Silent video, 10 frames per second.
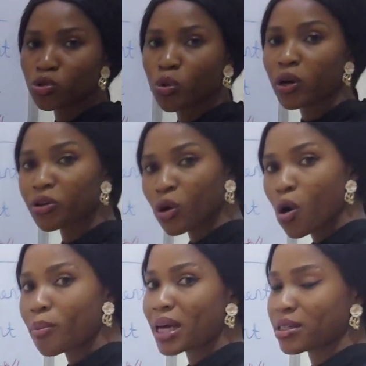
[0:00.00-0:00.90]
We're going to
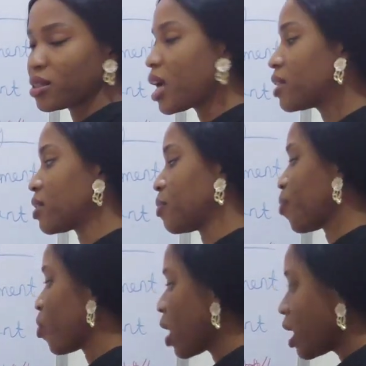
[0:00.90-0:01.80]
come back to that.
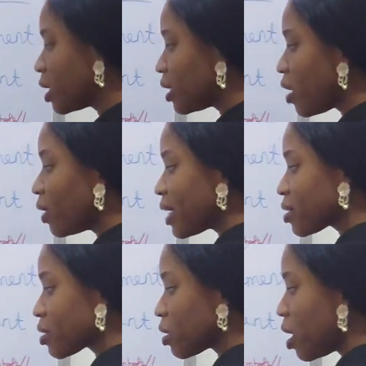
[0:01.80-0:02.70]
Now
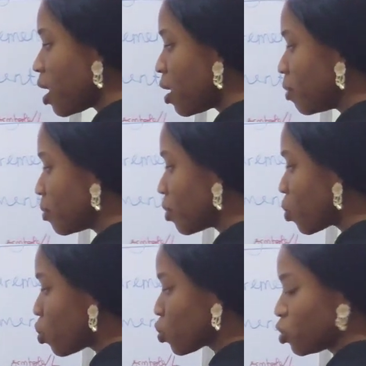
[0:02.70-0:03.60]
let's
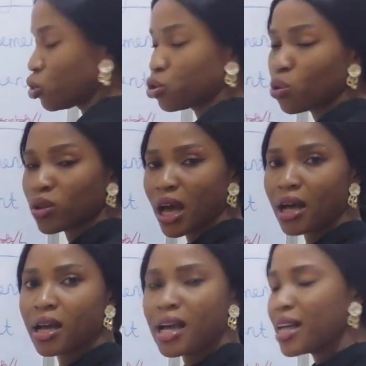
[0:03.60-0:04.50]
go to the shoulder.
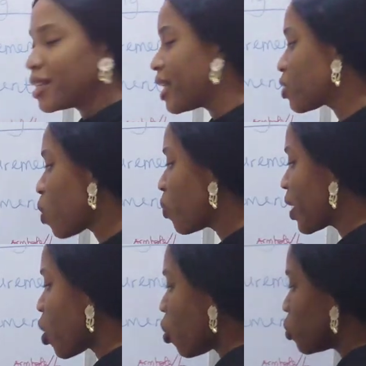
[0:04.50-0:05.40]
There's what we
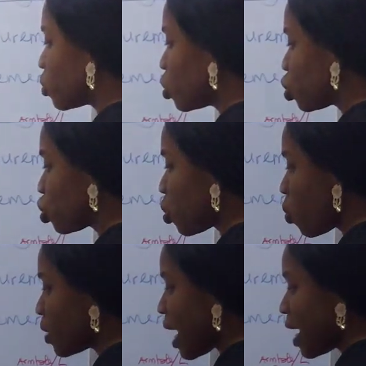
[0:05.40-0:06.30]
call the
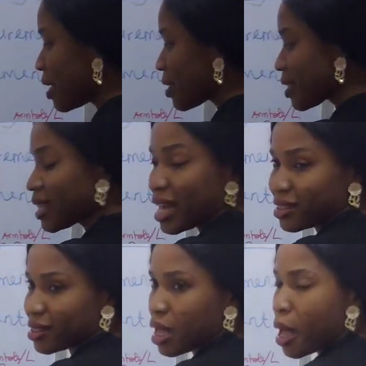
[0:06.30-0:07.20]
shoulder
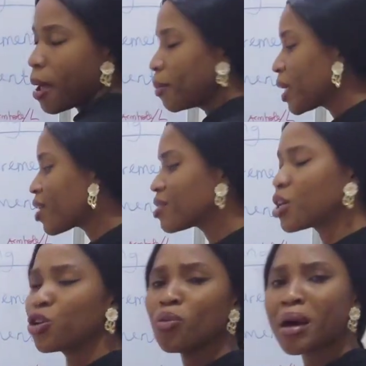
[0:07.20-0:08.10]
slant. Because the
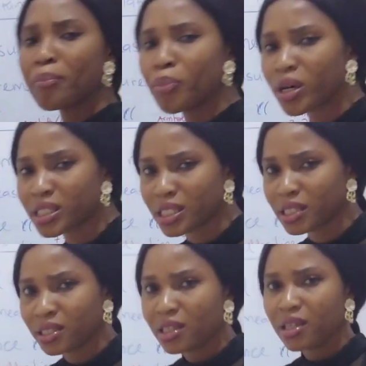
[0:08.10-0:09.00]
human body,
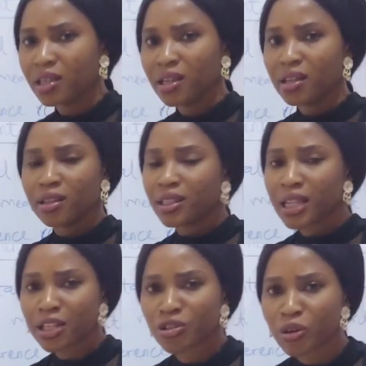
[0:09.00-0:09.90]

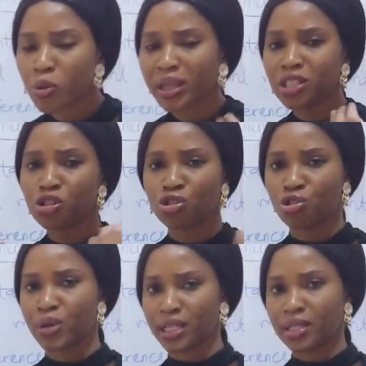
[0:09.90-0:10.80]
natural, nobody is
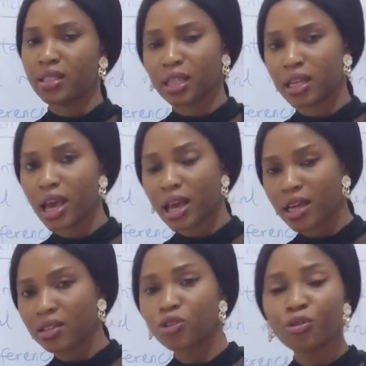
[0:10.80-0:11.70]
straight.
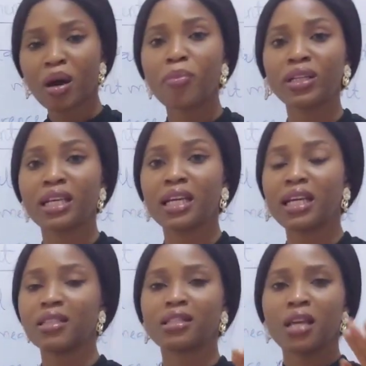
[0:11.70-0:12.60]
The human
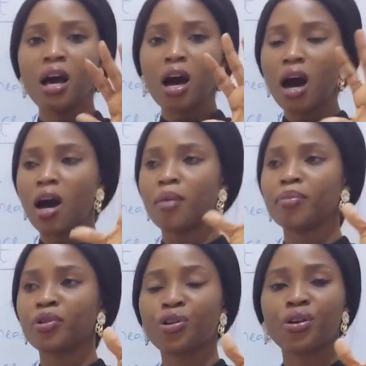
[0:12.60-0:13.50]
body is
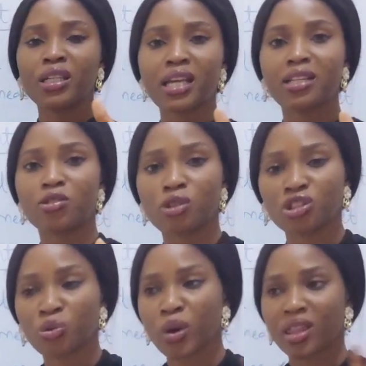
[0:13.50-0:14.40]
created in
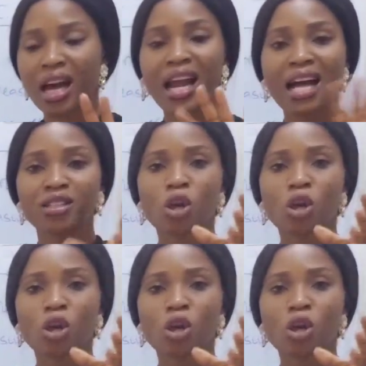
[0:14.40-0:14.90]
such a way that has